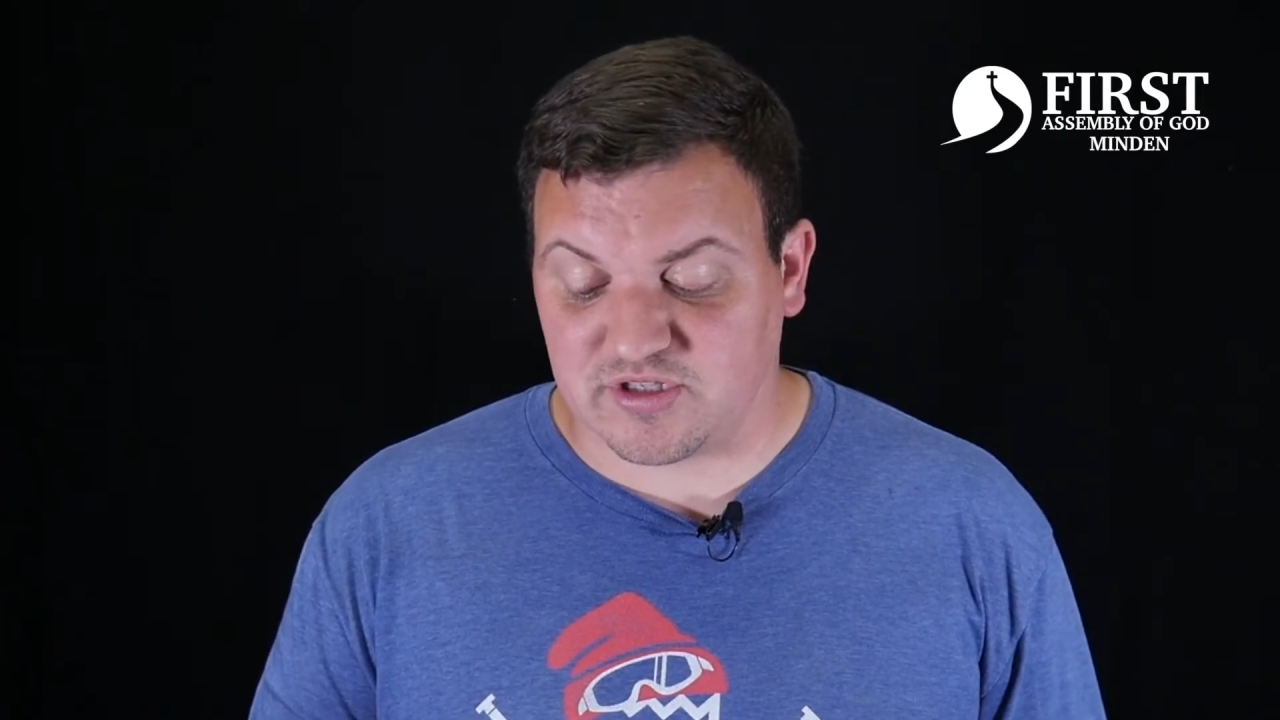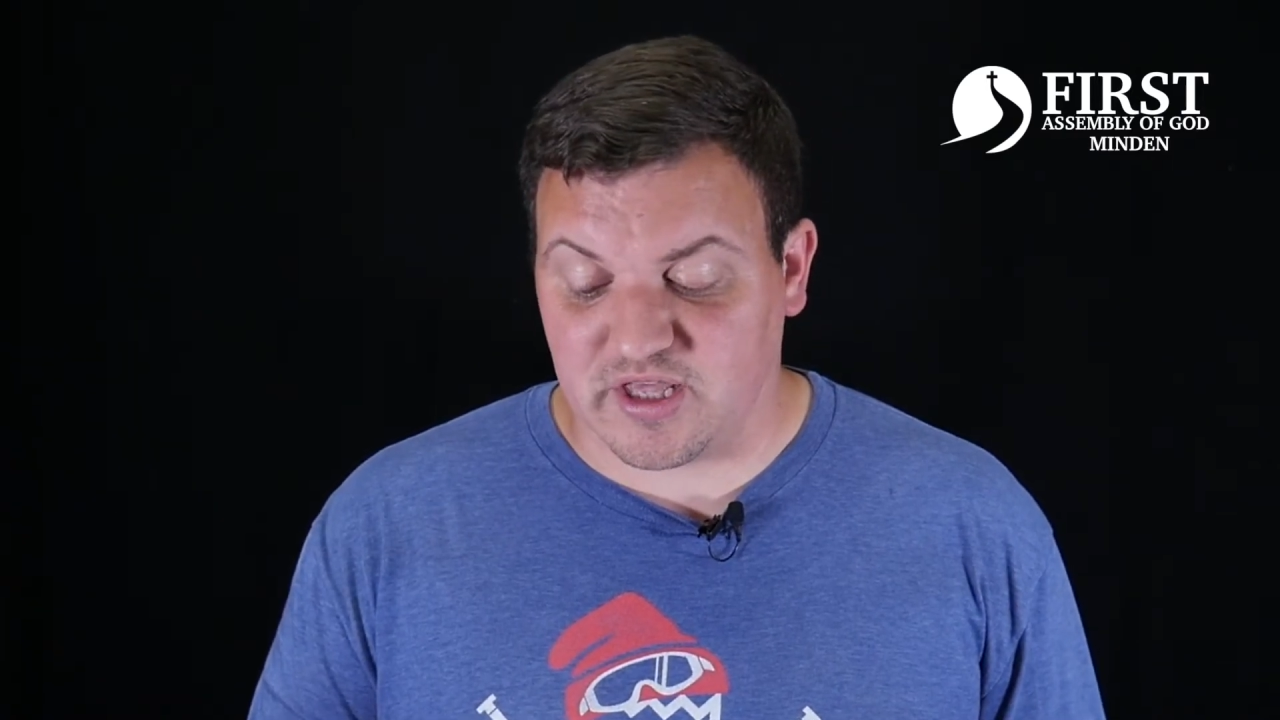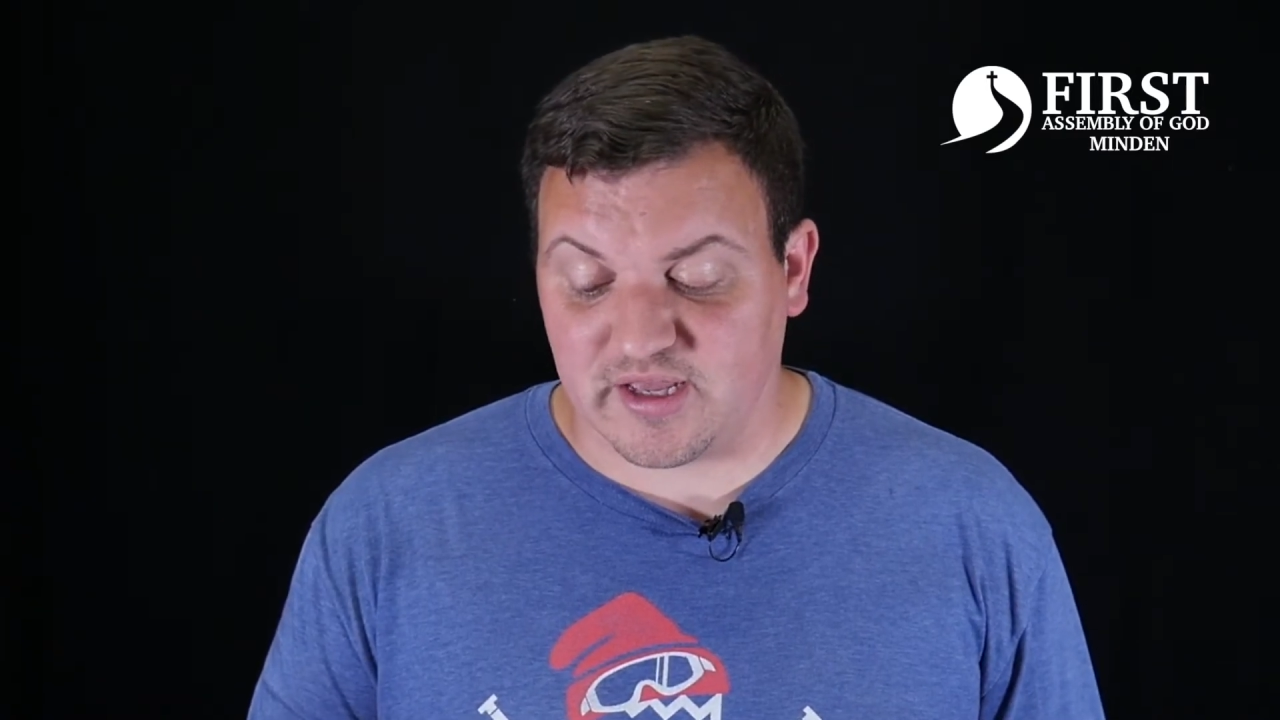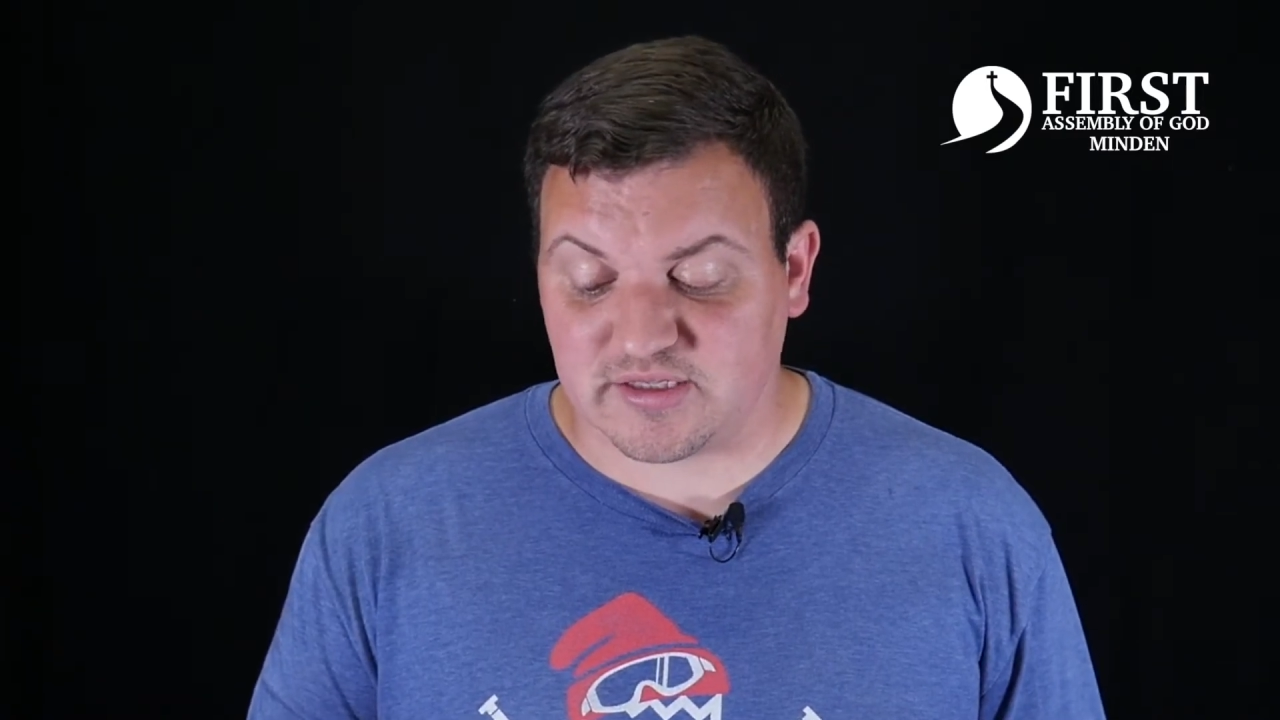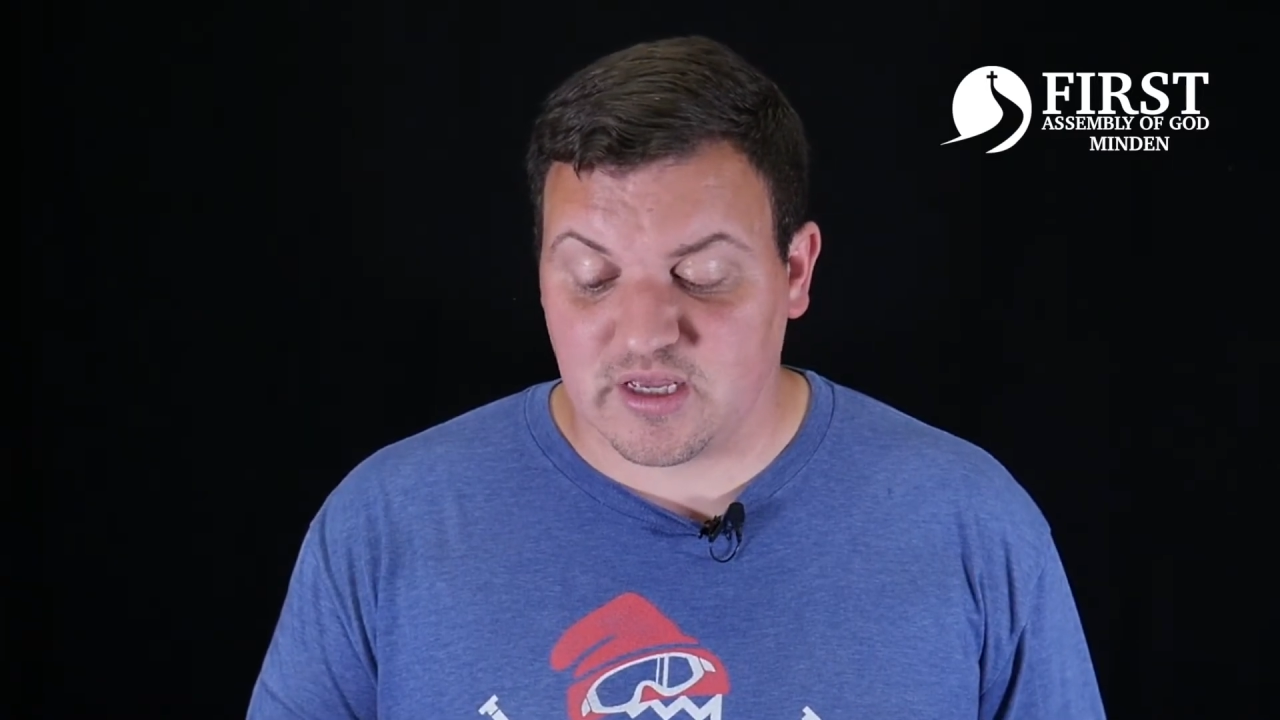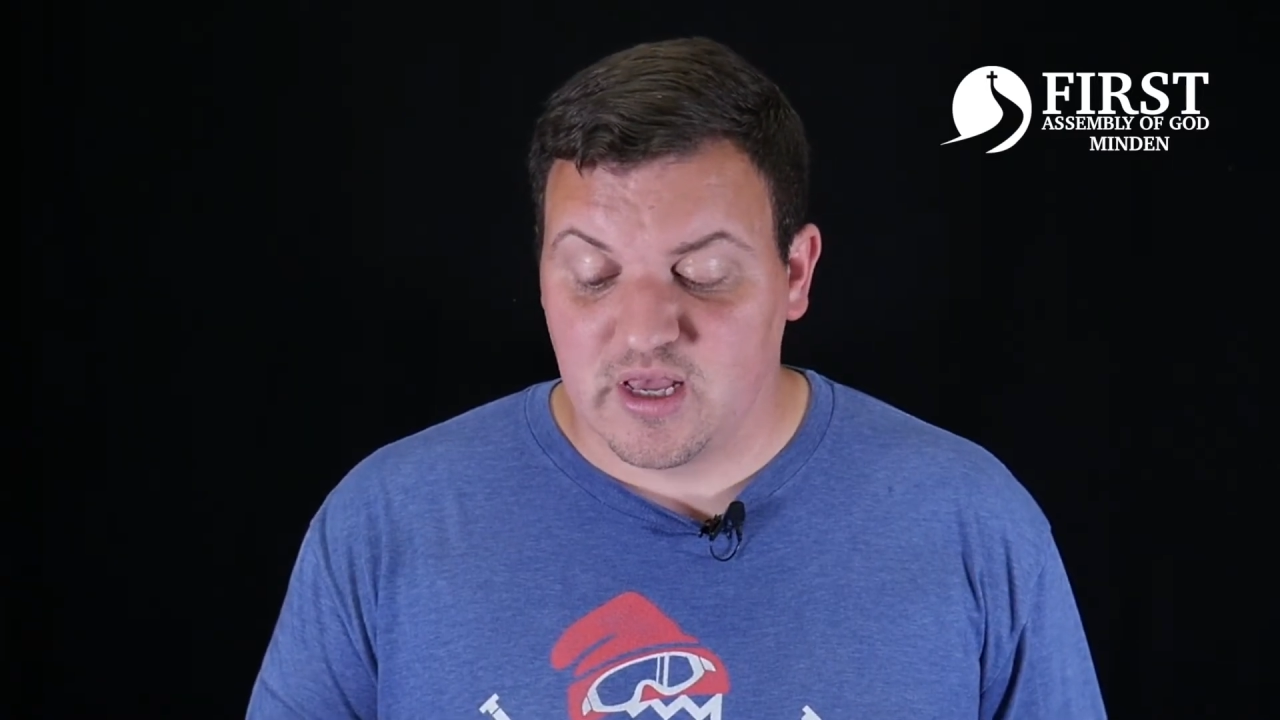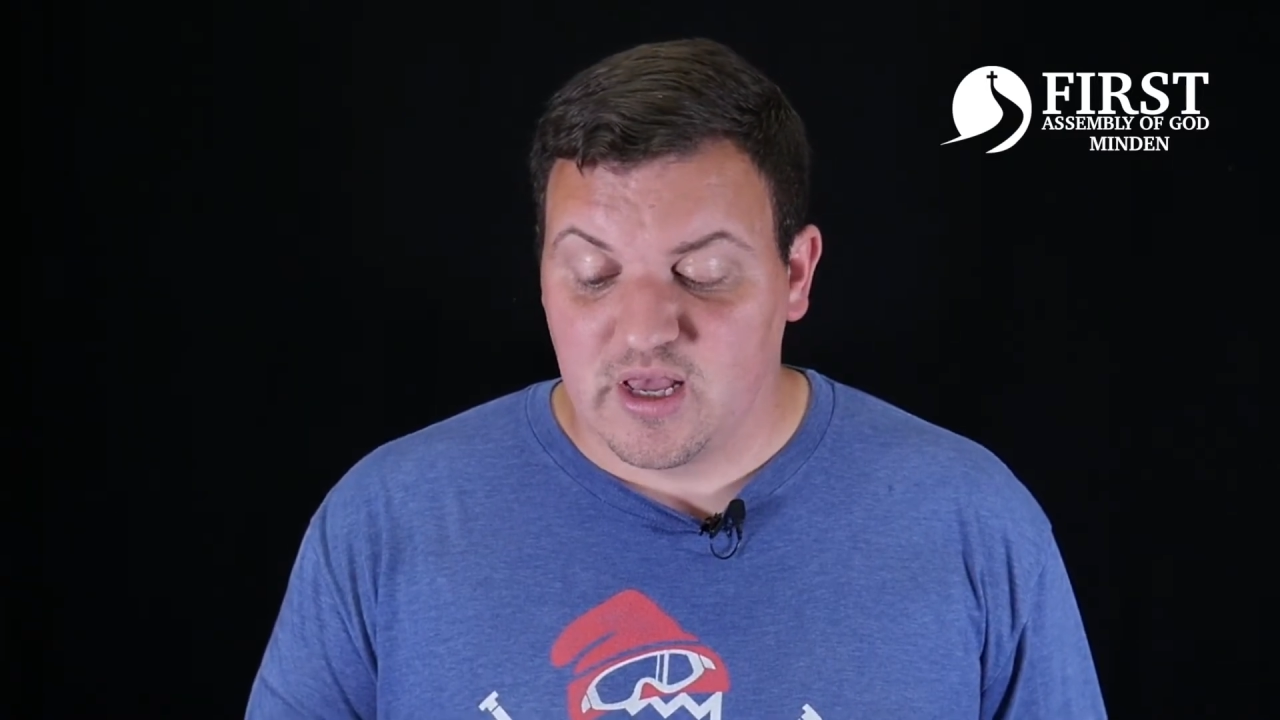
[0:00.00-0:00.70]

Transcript: things.